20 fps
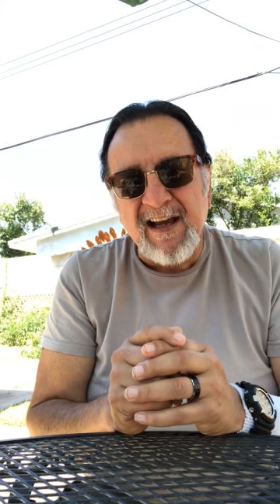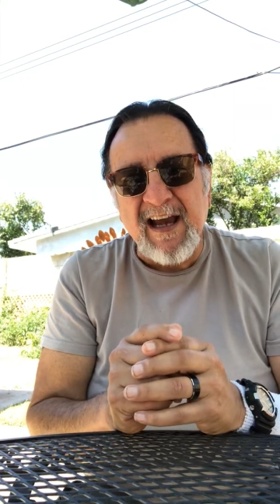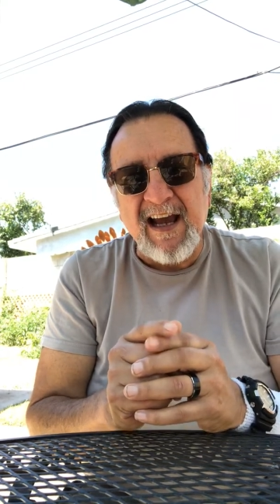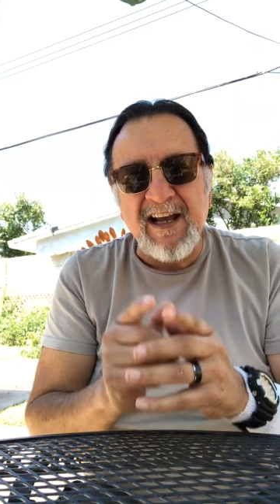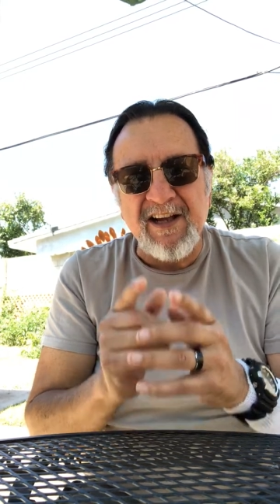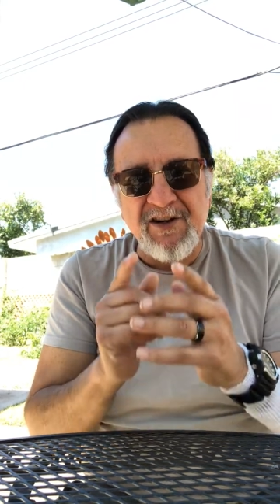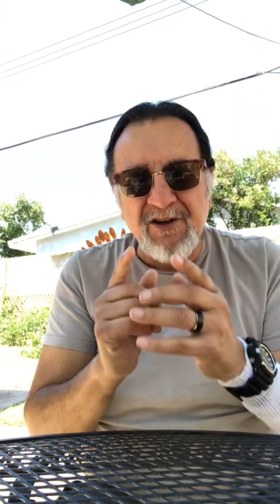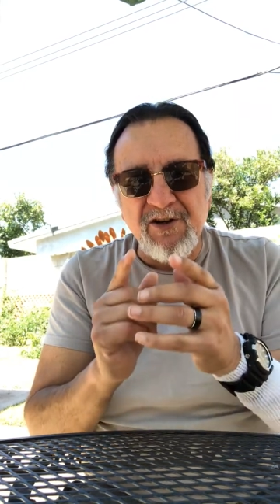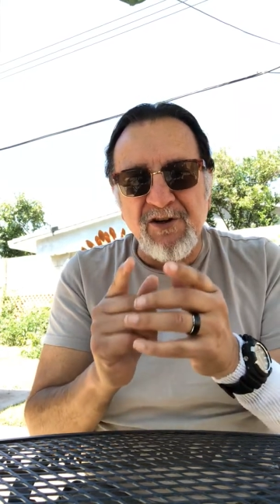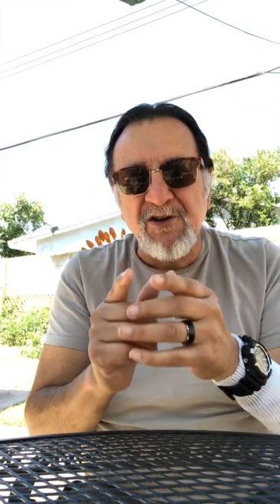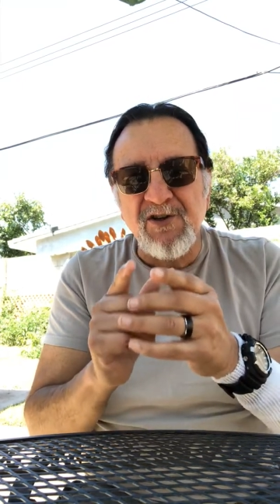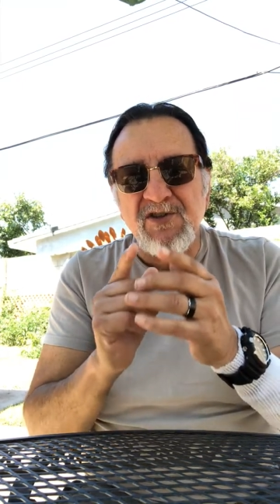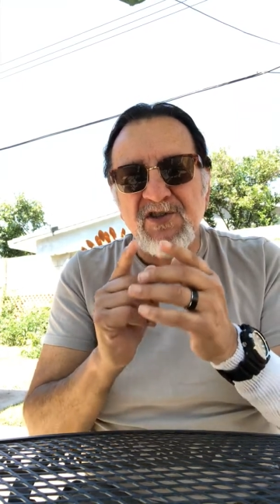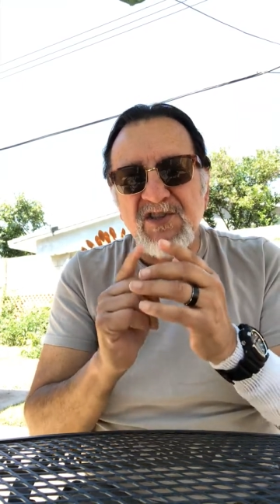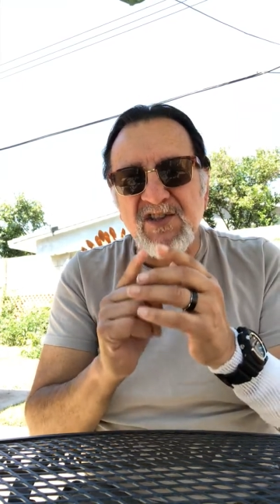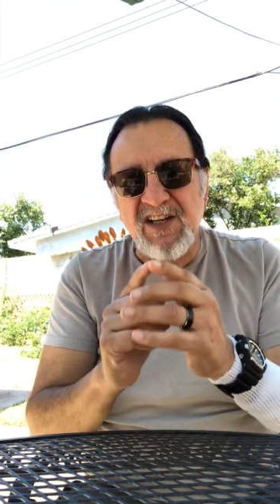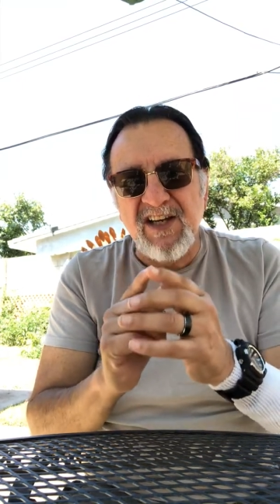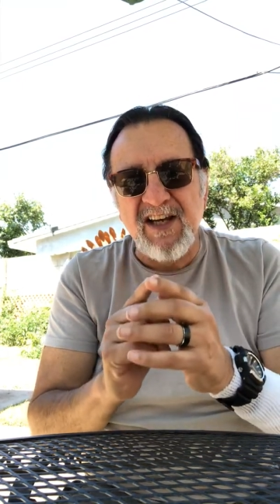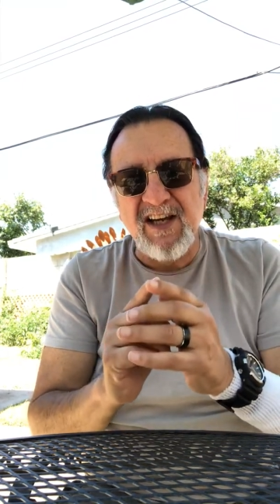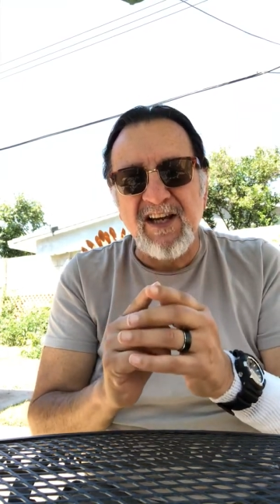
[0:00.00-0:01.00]
And you'll
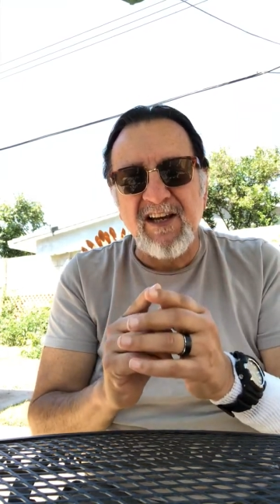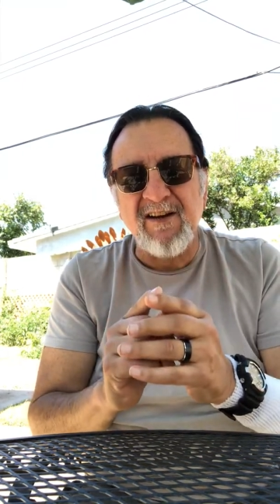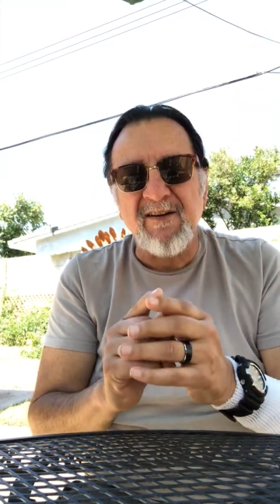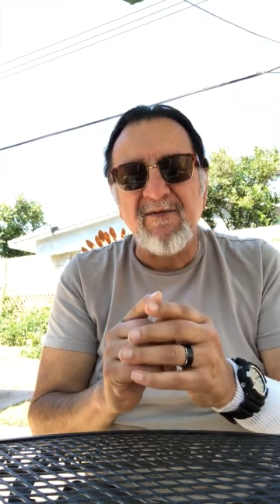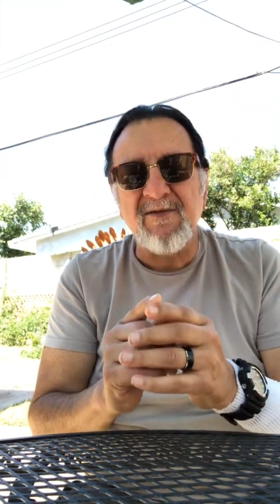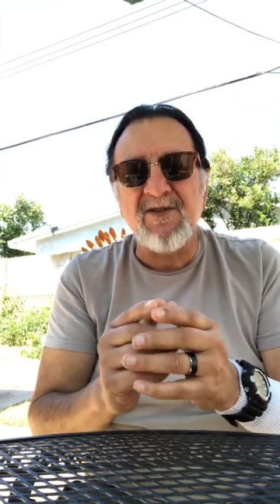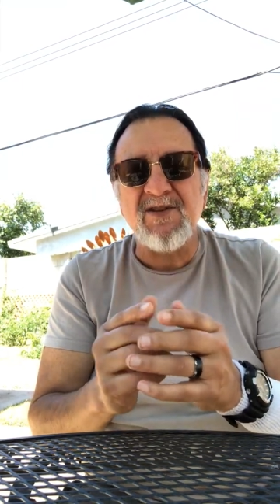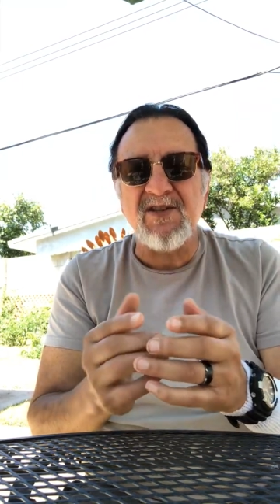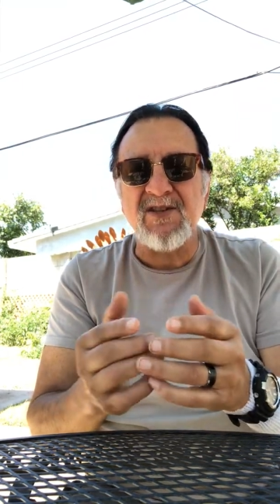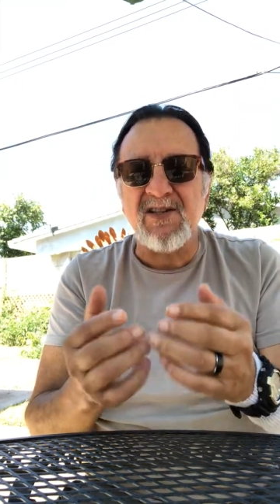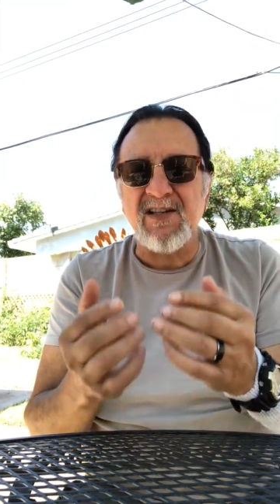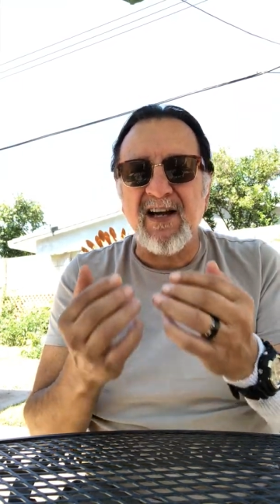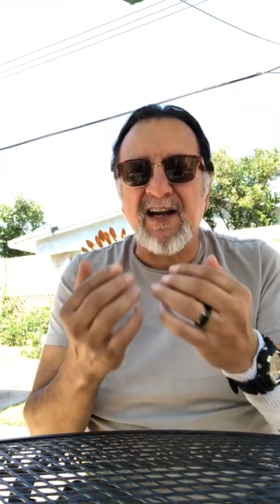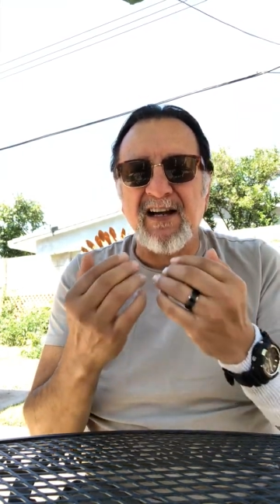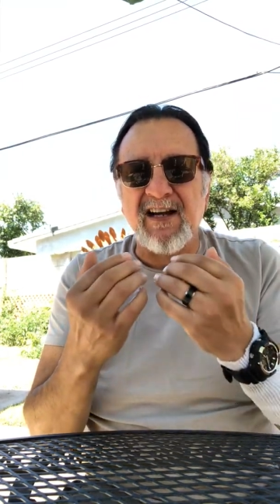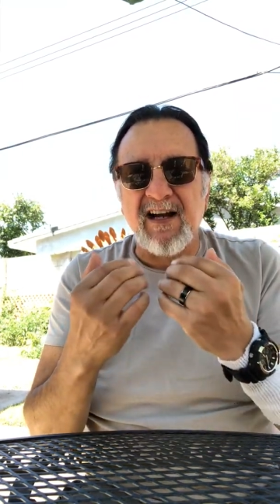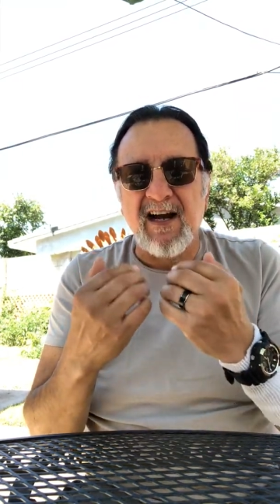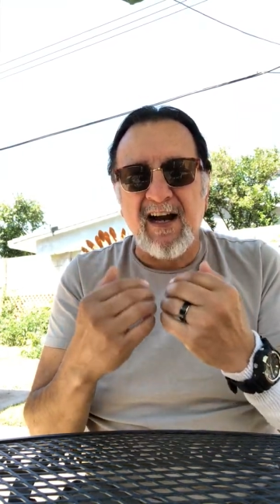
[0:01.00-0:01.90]
see, just like